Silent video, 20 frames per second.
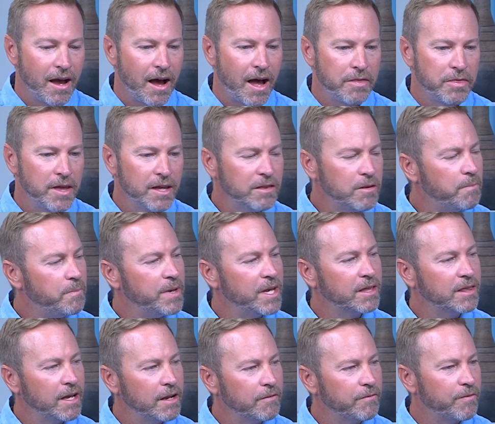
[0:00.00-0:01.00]
I think the
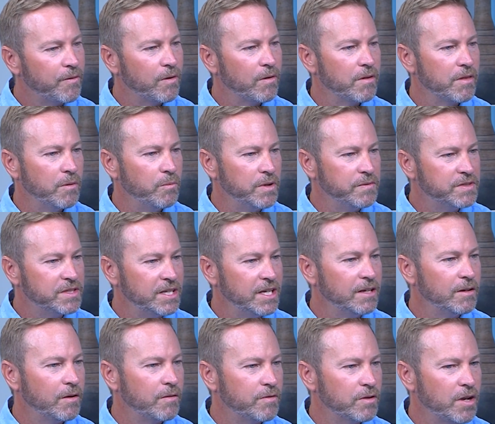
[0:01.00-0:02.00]
big thing for that we've
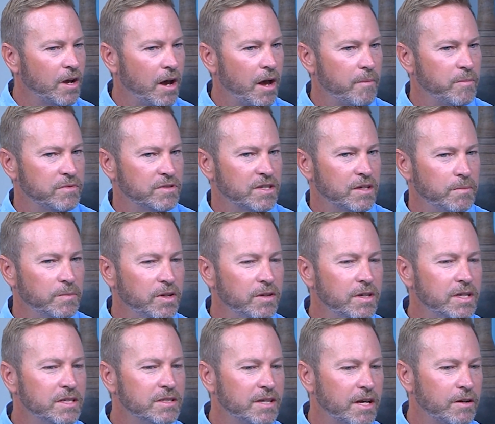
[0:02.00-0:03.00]
seen over time is
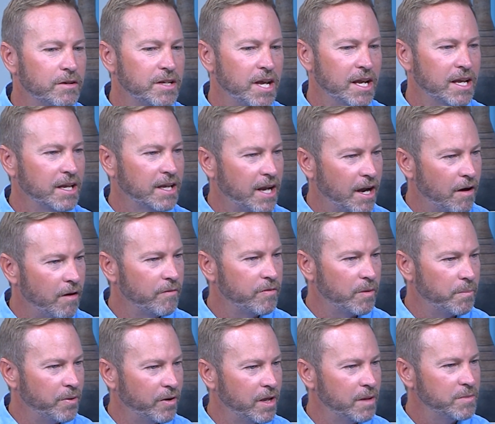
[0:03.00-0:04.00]
communities that are taking care of
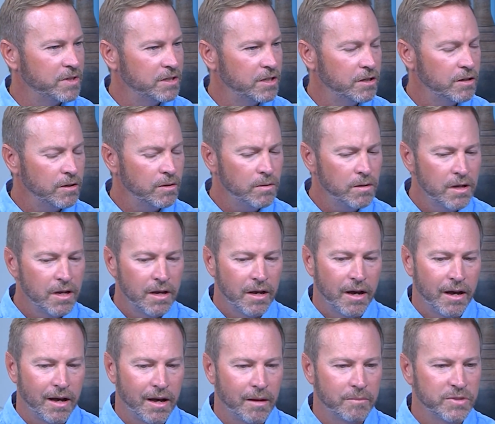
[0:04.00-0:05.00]
their plant material,
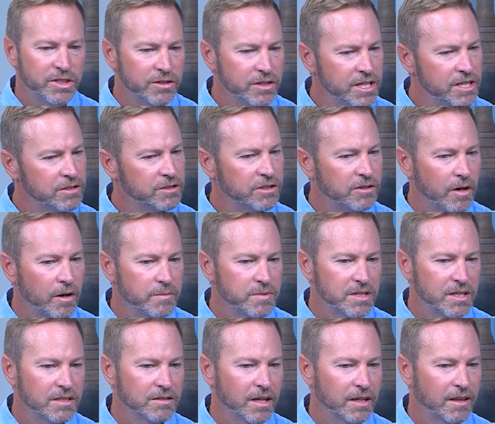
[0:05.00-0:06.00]
um, trees, shrubs,
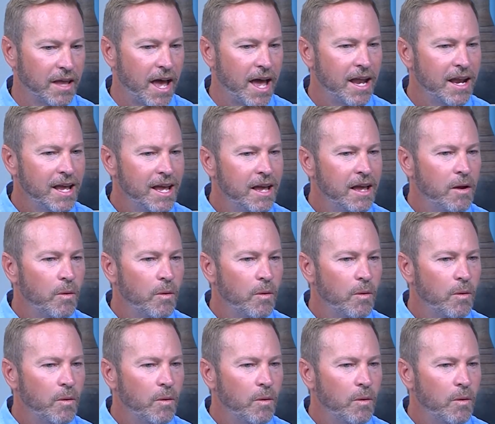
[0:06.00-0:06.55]
things like that.